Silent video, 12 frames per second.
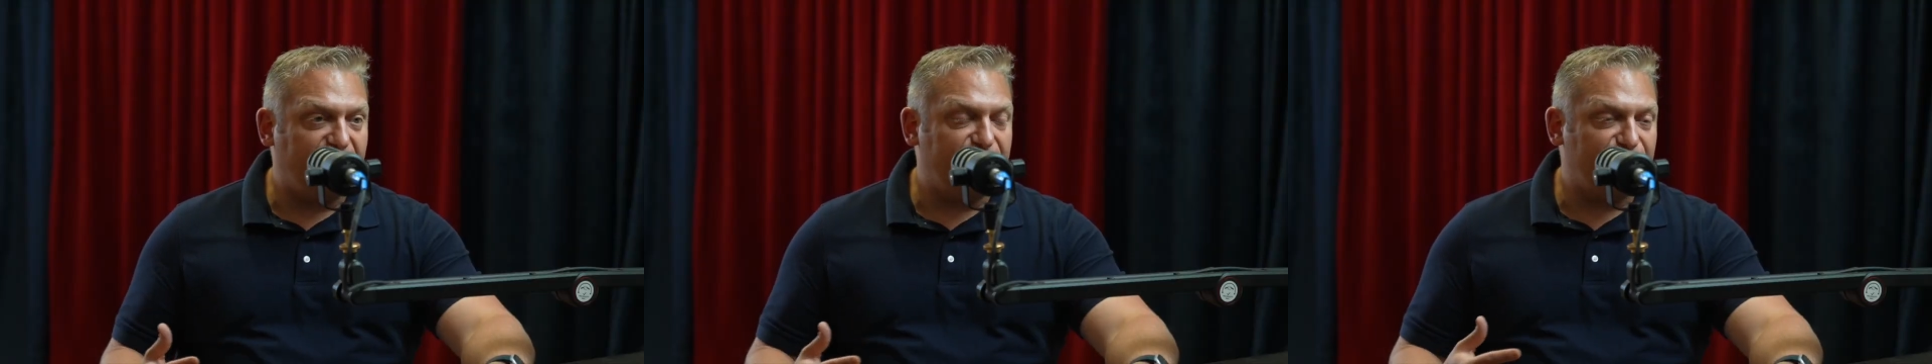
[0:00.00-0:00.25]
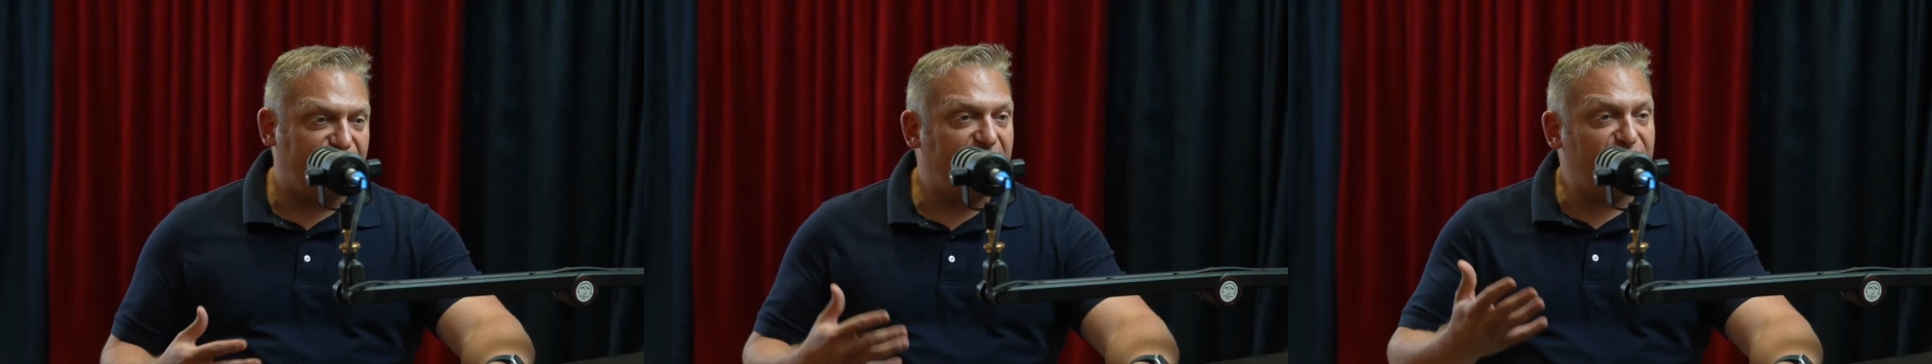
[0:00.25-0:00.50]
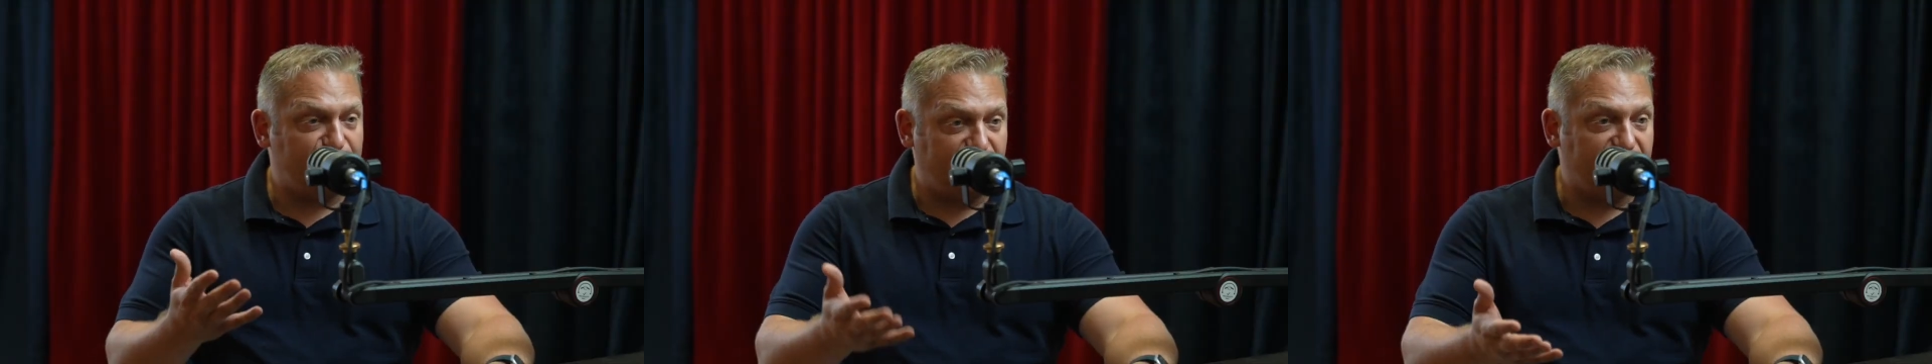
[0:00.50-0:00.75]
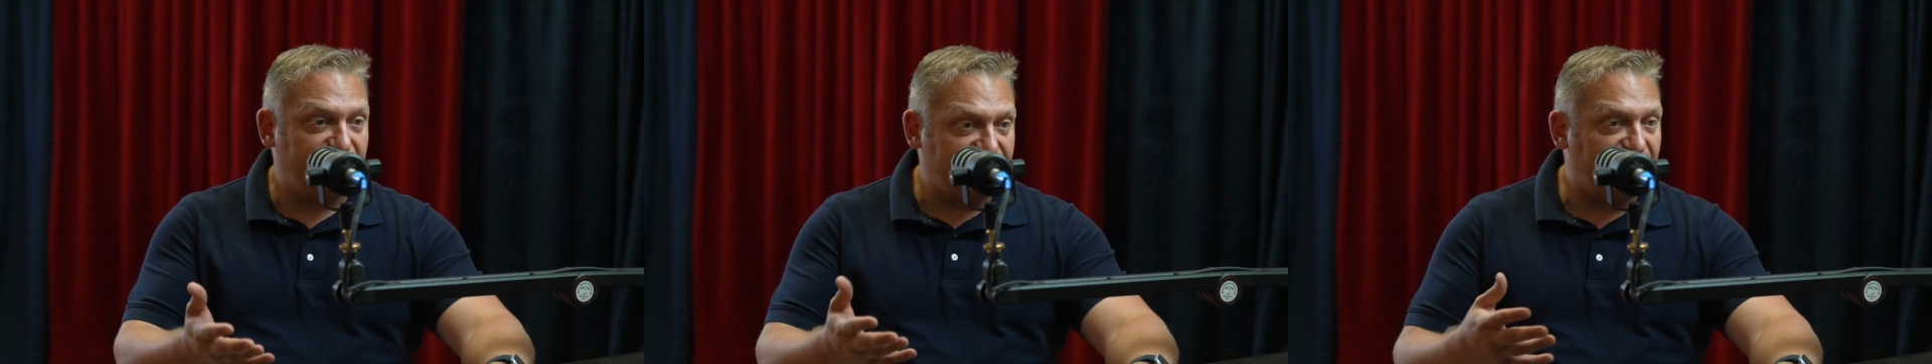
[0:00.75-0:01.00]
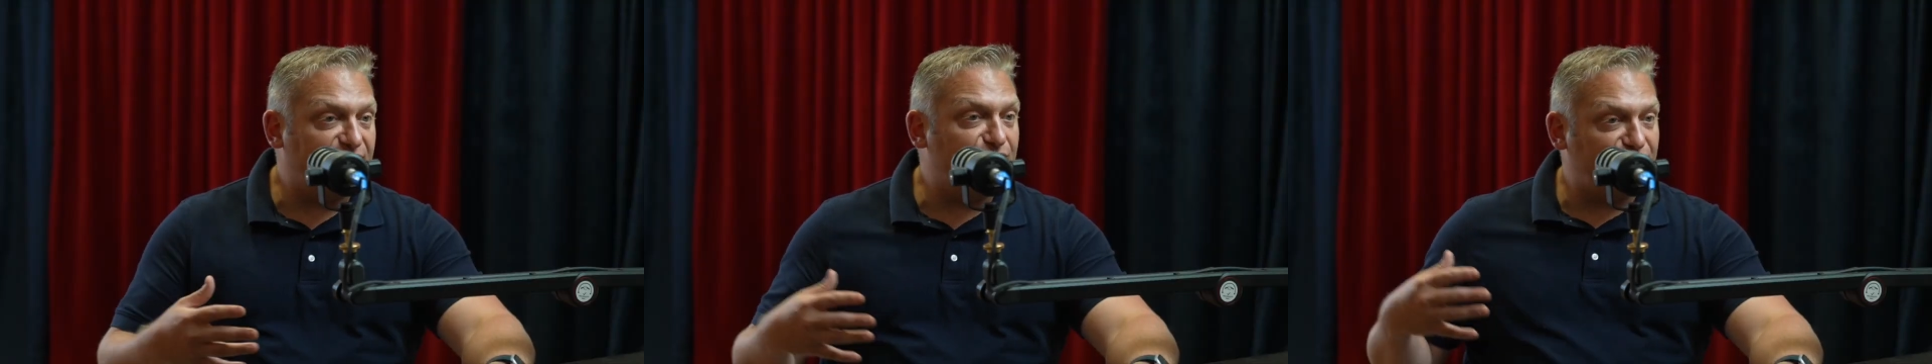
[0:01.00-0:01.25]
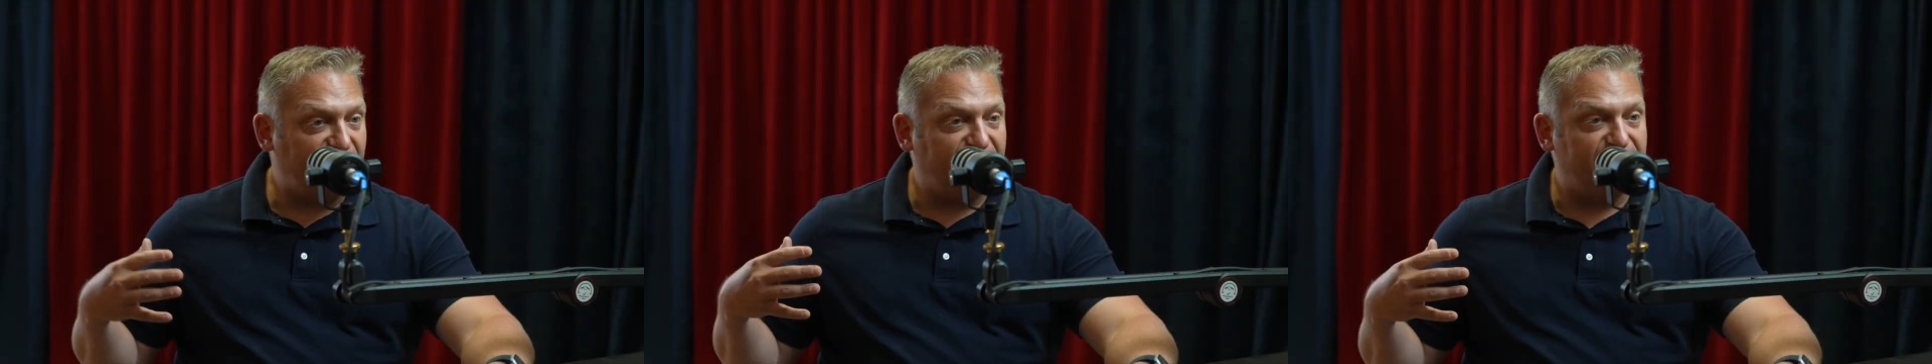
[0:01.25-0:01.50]
I understand experience. I
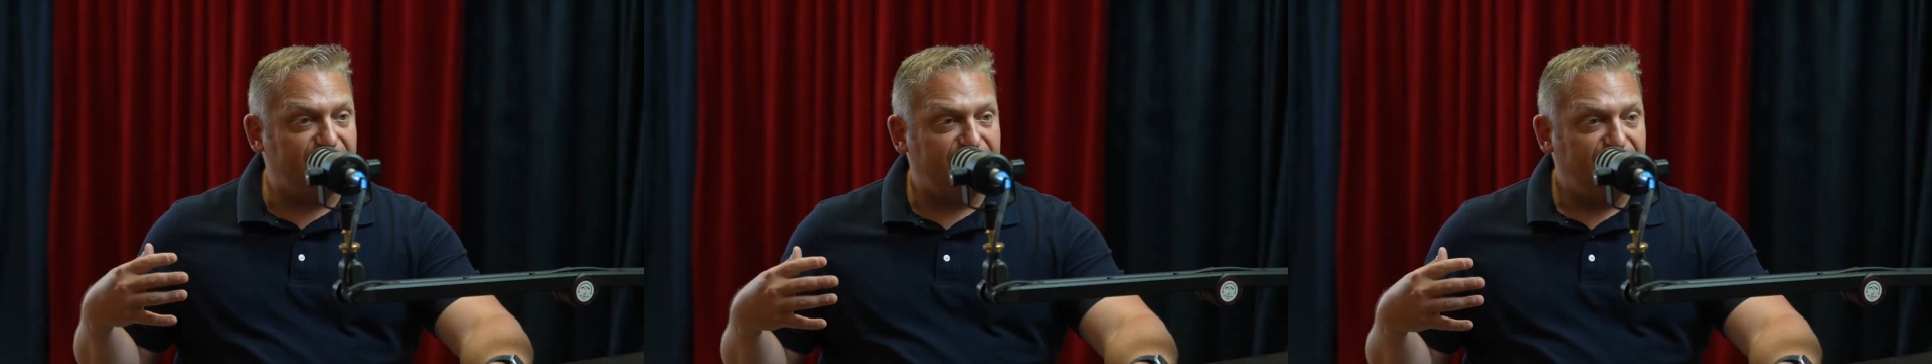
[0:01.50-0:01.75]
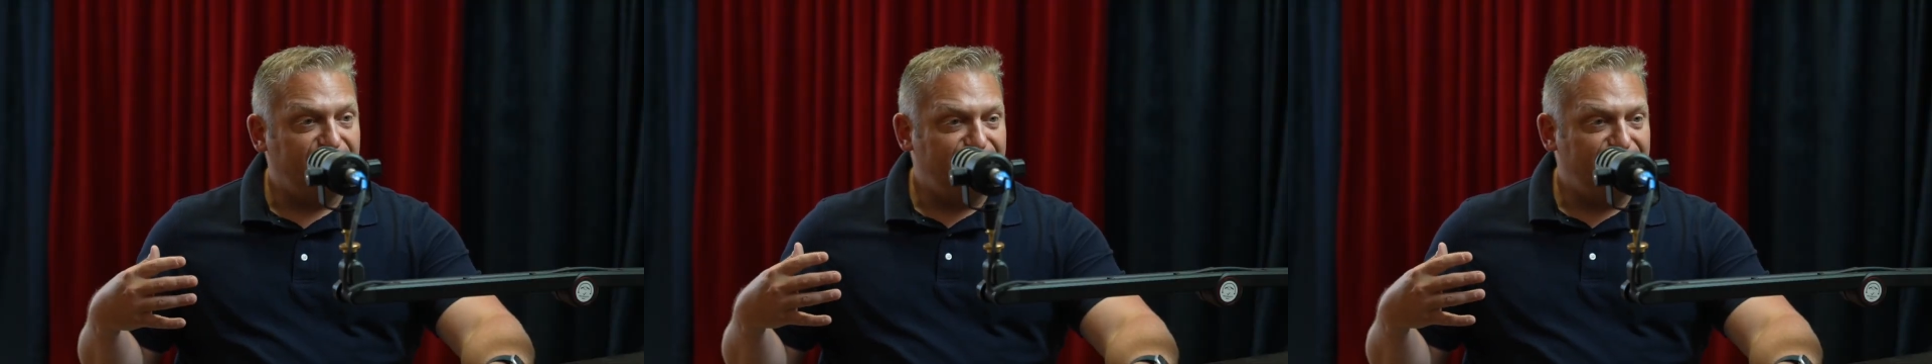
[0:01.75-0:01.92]
understand,